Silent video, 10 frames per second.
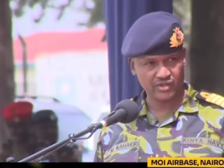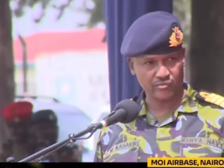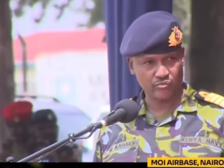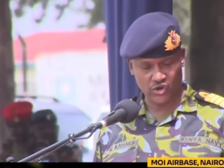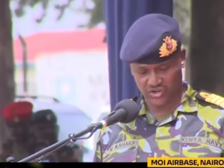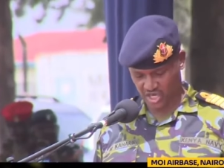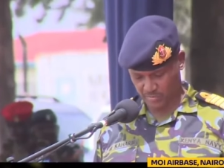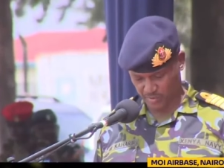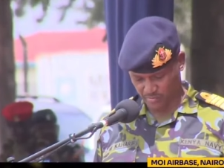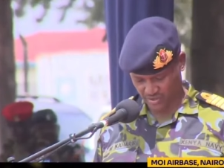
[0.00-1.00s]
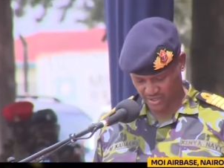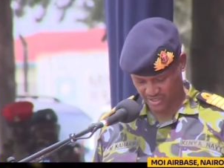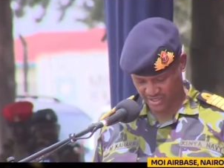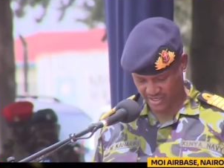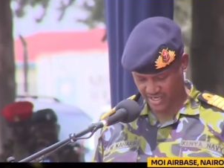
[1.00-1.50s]
more capable
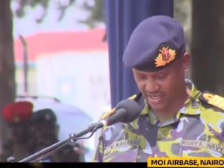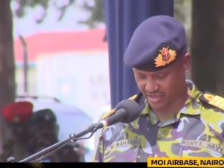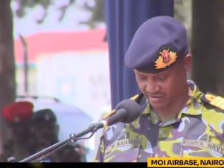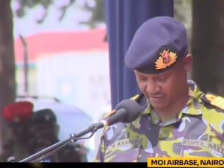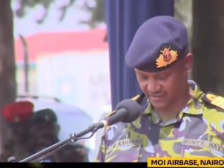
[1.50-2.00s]
aircraft,